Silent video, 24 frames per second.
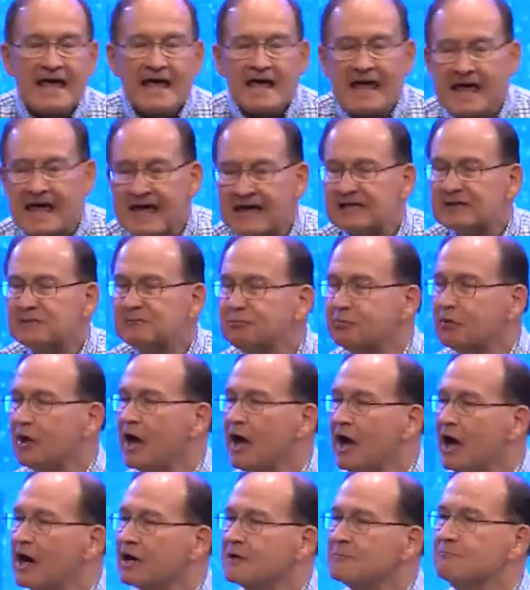His
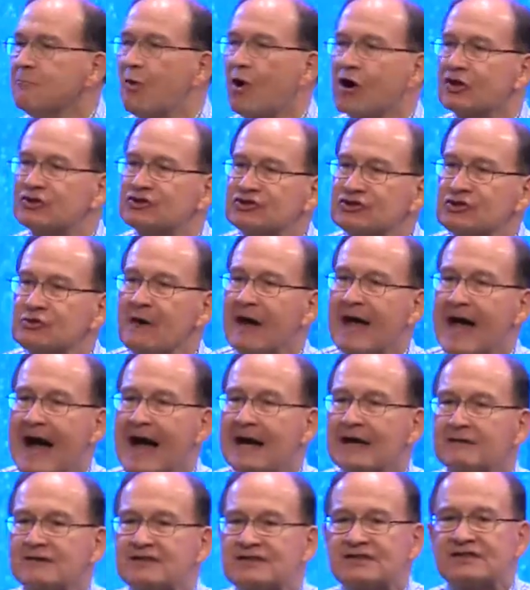blood bought you
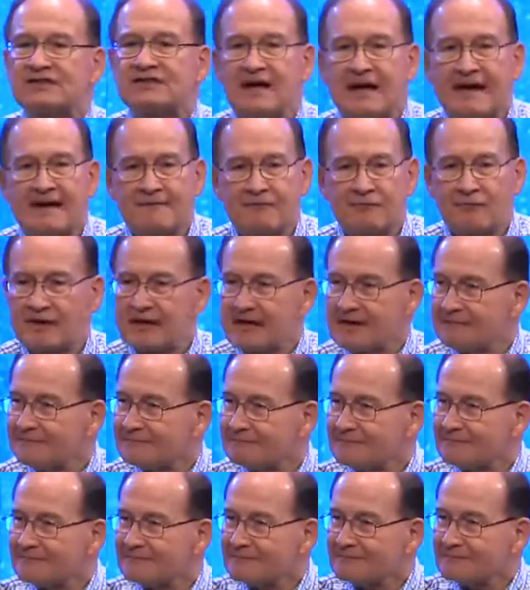out of slavery
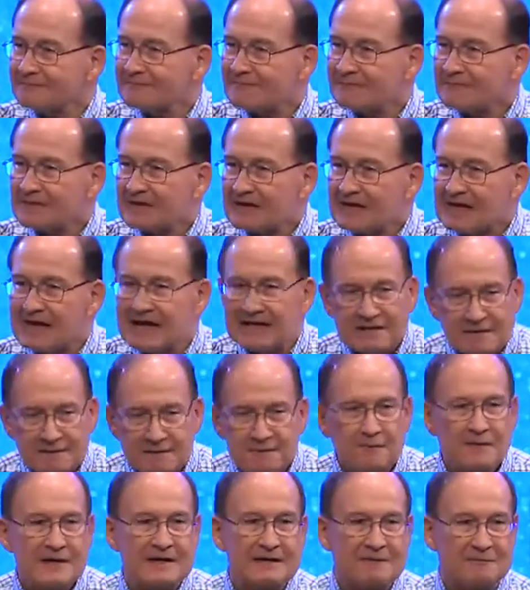into
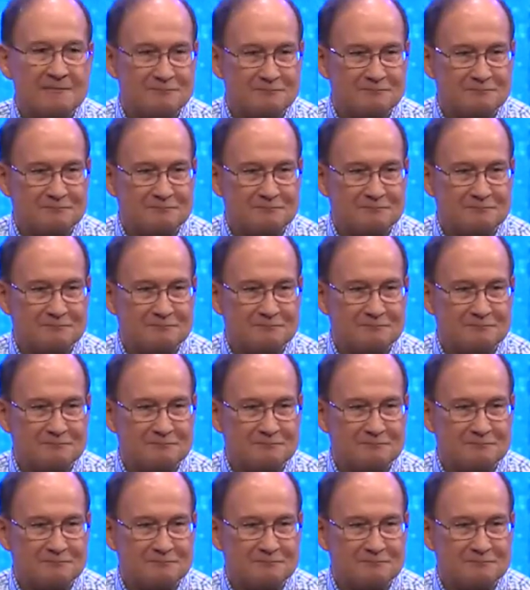freedom.